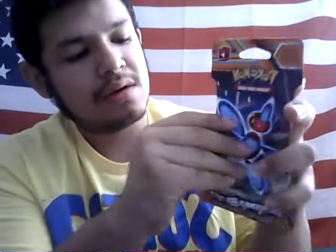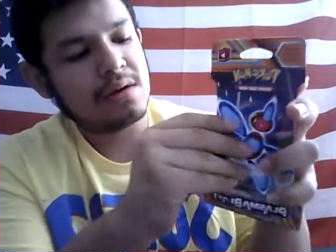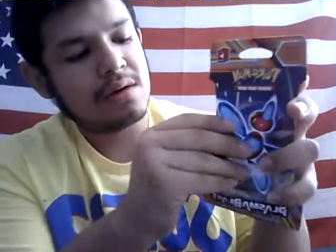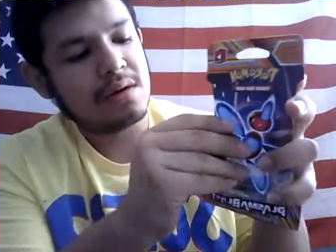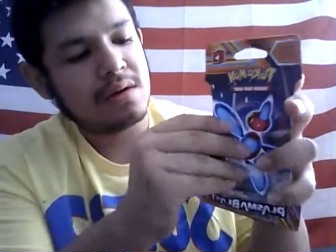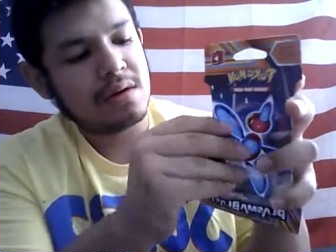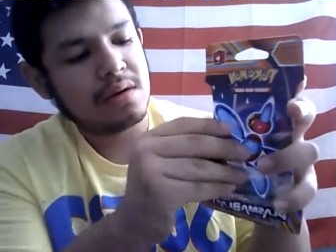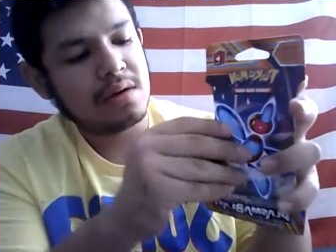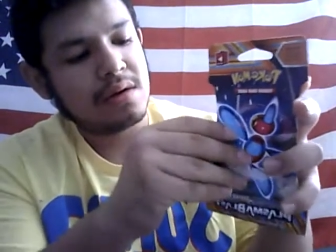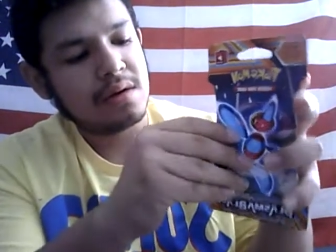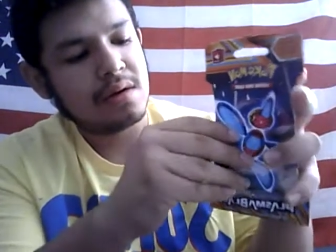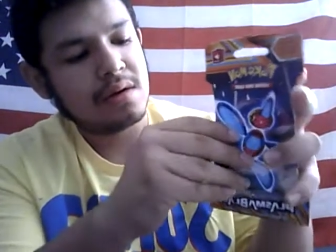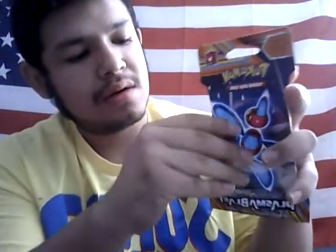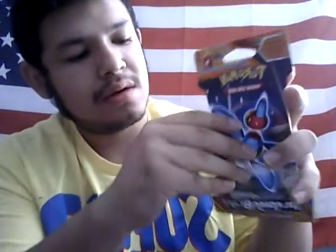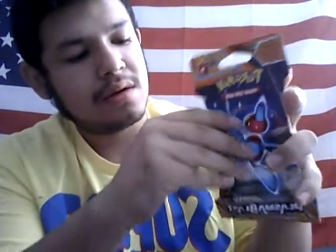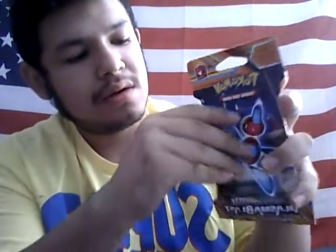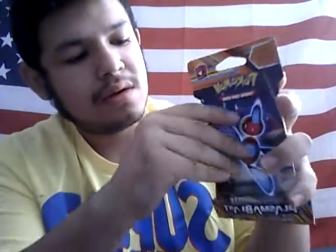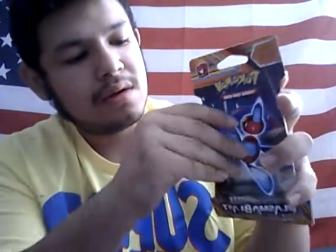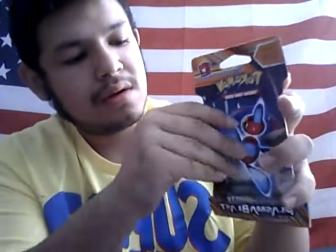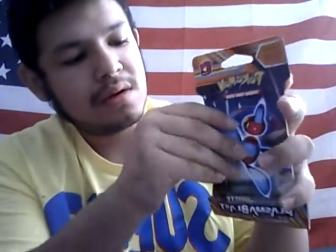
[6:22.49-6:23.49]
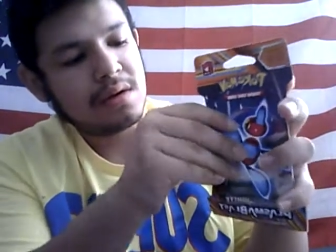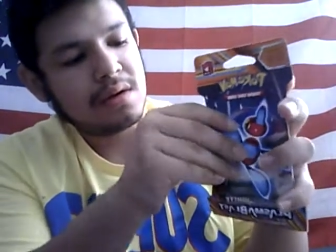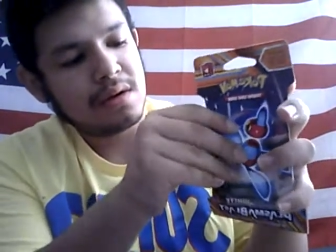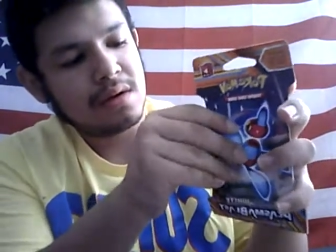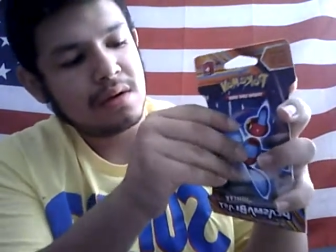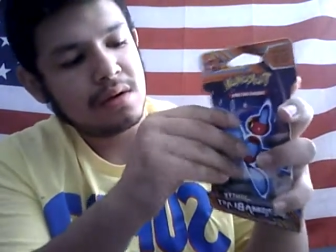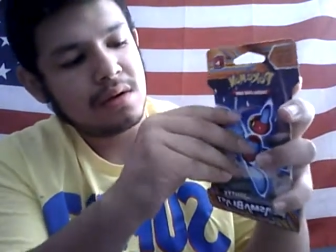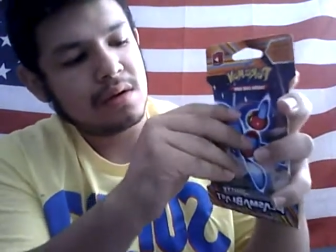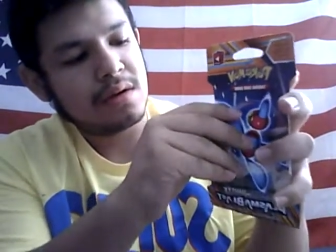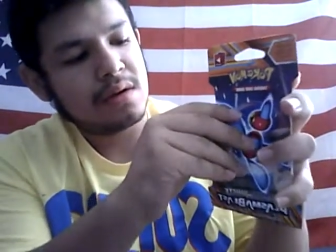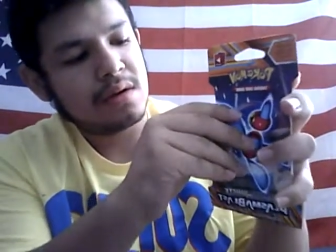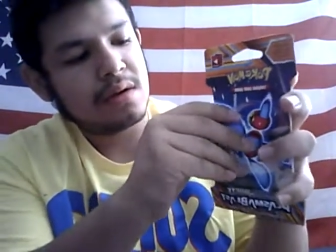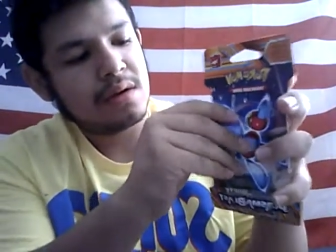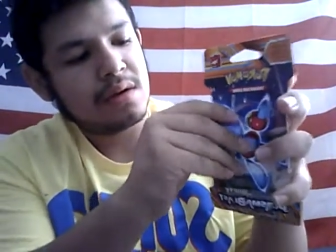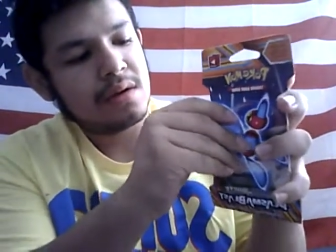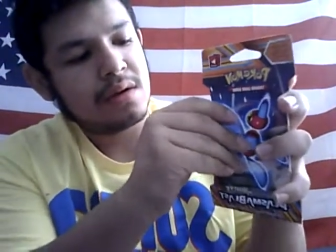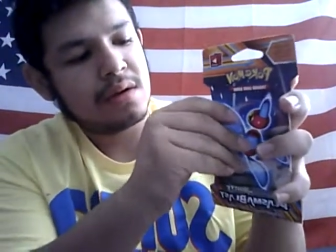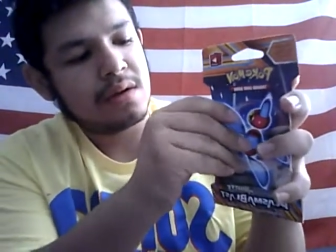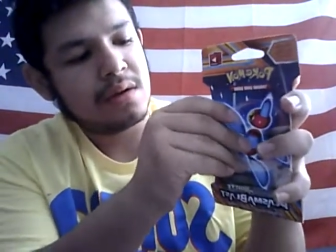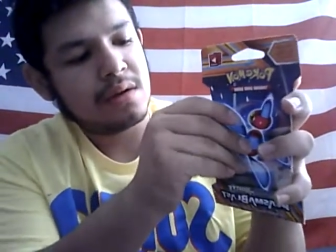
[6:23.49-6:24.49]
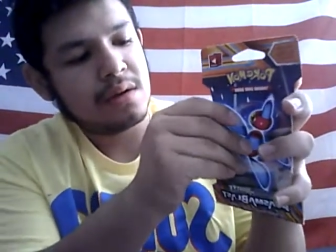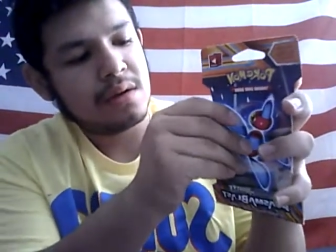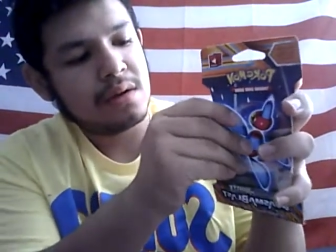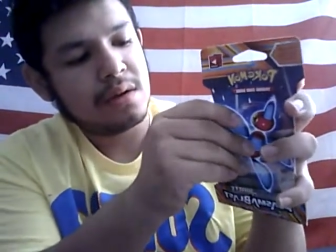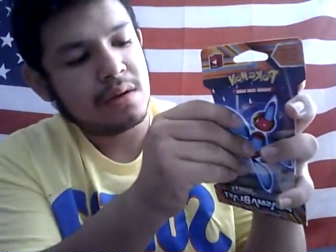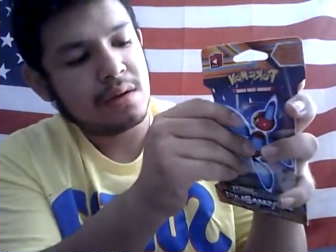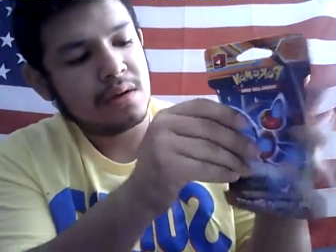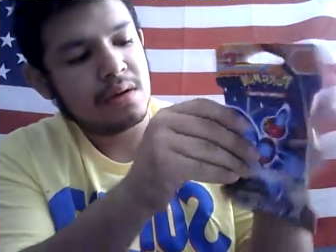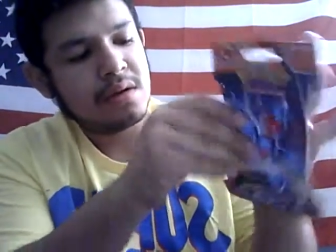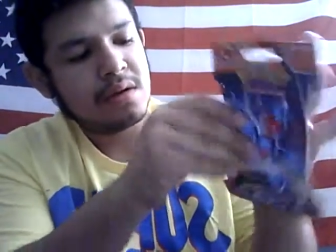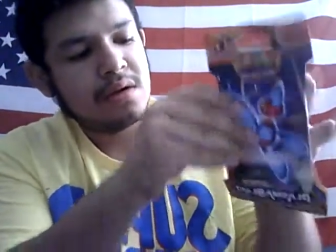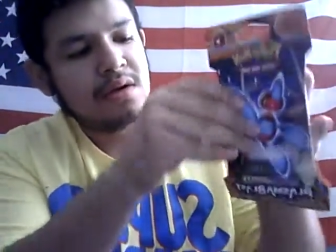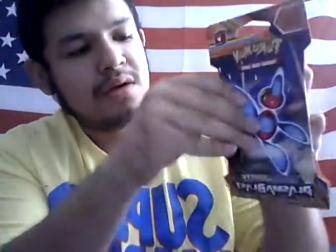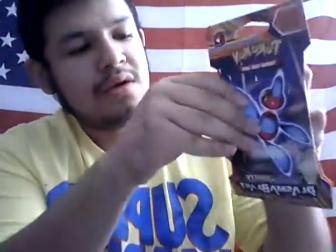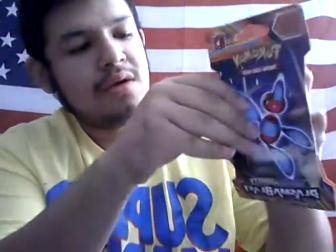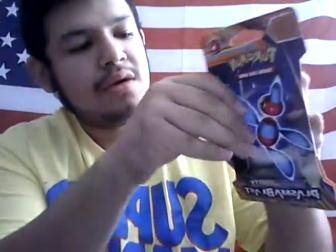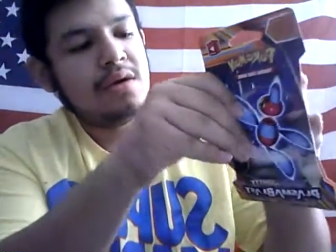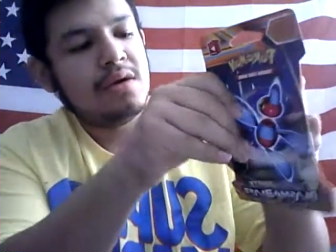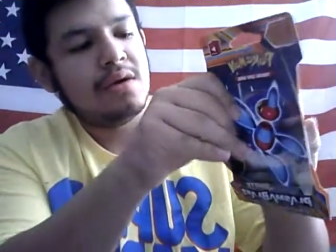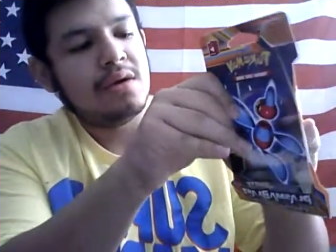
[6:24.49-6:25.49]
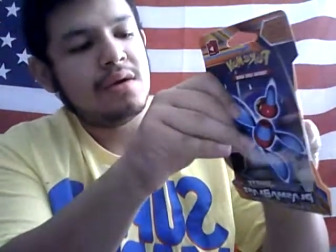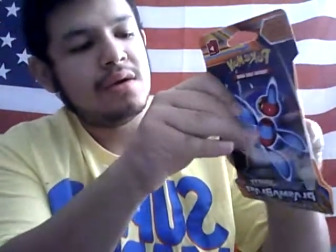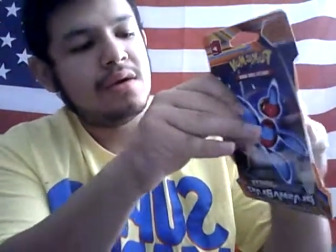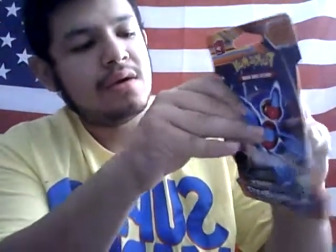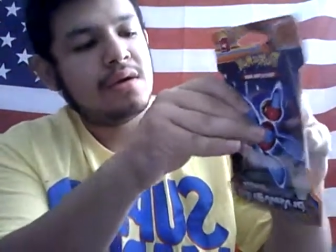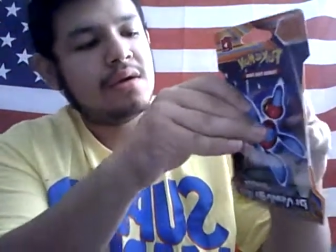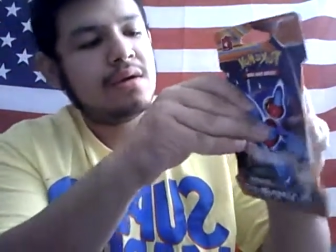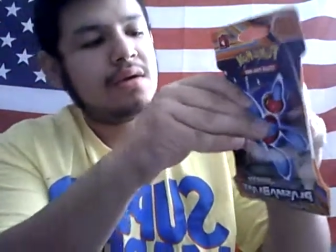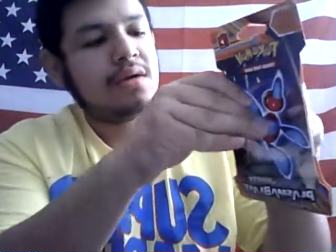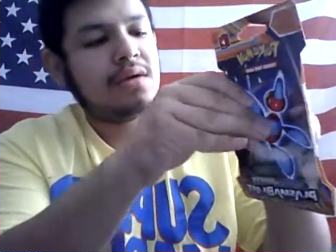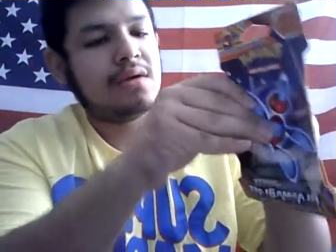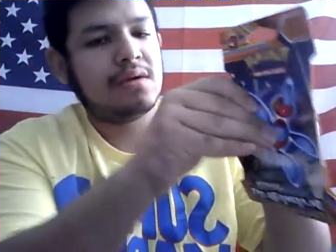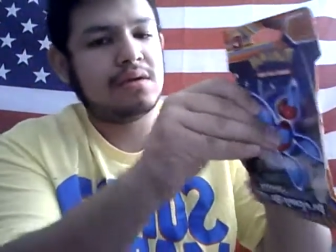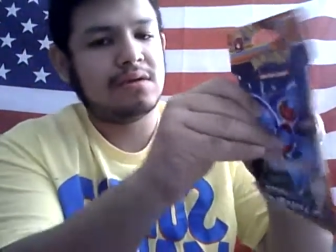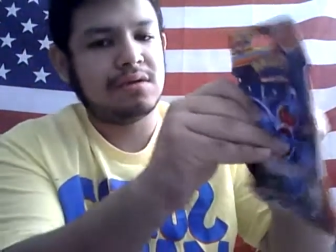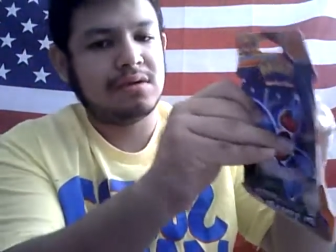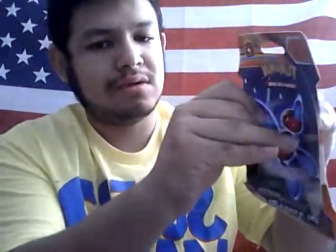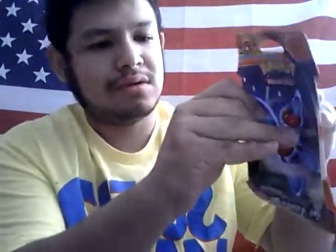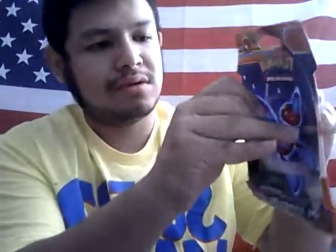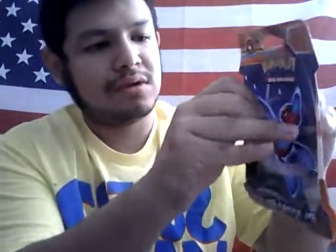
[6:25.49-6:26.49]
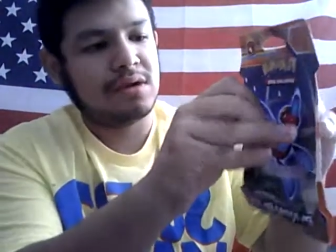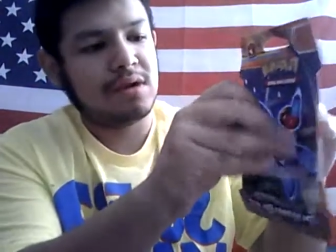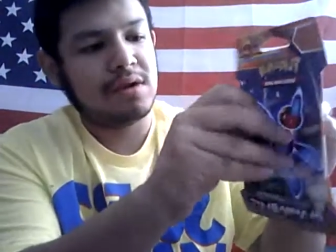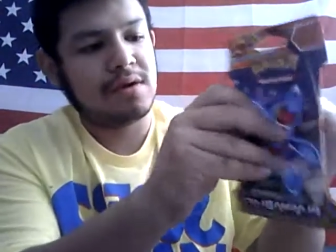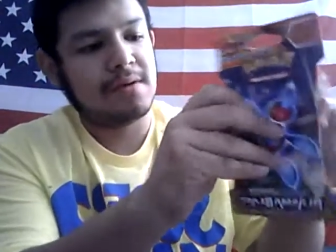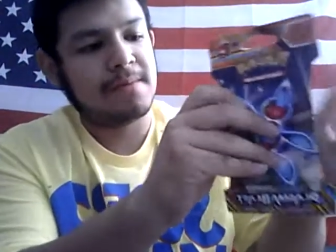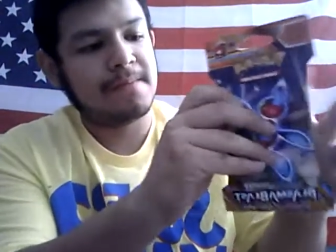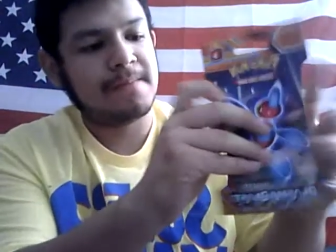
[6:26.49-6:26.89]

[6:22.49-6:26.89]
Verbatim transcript: Let's see,